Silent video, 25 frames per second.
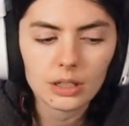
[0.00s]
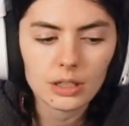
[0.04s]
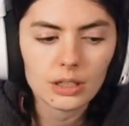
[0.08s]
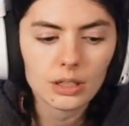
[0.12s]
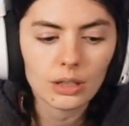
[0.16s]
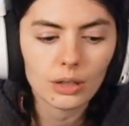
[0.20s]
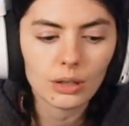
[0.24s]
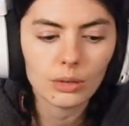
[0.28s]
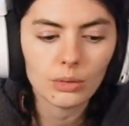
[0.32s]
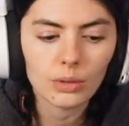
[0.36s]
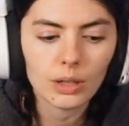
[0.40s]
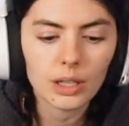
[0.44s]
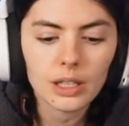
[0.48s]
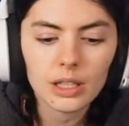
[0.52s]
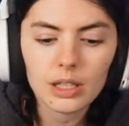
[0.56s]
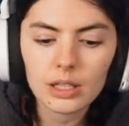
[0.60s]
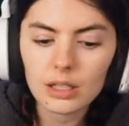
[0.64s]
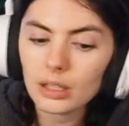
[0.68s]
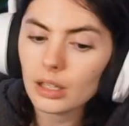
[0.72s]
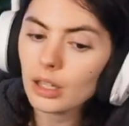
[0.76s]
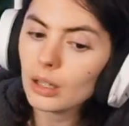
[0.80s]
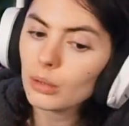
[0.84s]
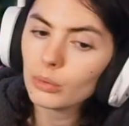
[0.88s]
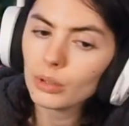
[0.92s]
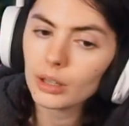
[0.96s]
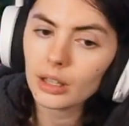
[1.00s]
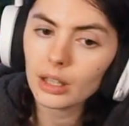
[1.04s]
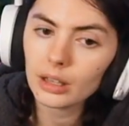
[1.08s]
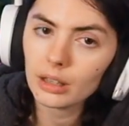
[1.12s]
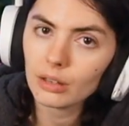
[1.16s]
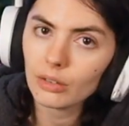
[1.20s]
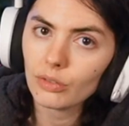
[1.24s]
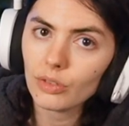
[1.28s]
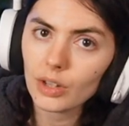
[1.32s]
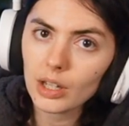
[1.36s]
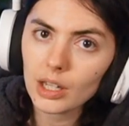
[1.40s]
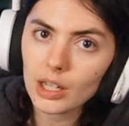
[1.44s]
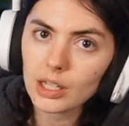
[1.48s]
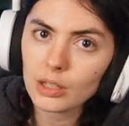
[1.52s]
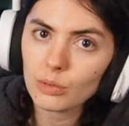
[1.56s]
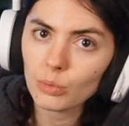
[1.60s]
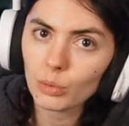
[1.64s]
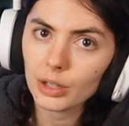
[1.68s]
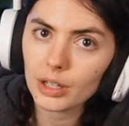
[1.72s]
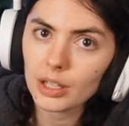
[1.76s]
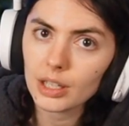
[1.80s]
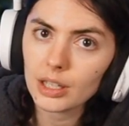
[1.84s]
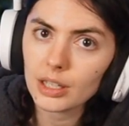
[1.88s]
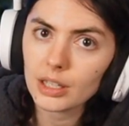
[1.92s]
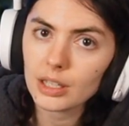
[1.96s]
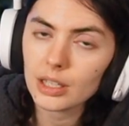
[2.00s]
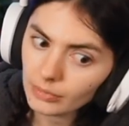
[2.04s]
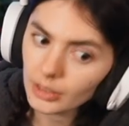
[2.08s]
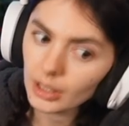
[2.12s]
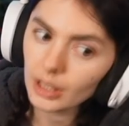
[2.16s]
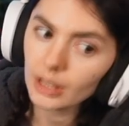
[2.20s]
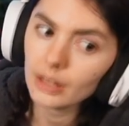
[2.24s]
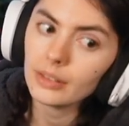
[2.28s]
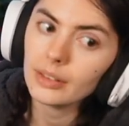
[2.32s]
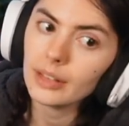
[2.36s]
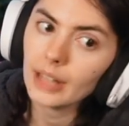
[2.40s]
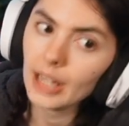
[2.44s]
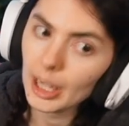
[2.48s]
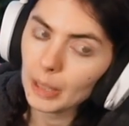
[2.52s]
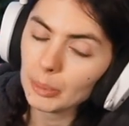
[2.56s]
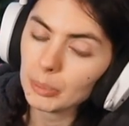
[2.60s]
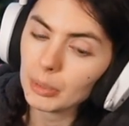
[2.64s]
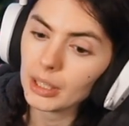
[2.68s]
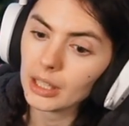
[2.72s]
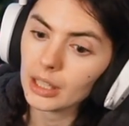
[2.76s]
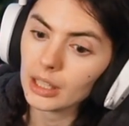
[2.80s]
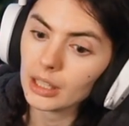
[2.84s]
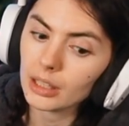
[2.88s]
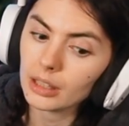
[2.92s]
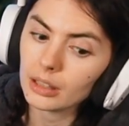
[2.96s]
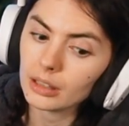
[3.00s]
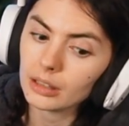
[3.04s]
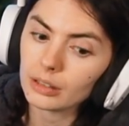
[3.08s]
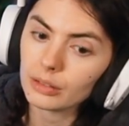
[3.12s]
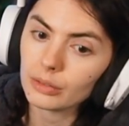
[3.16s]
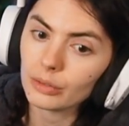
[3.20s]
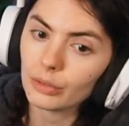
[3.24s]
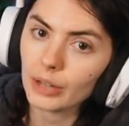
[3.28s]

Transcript: So, and he's not really in the phase where he's napping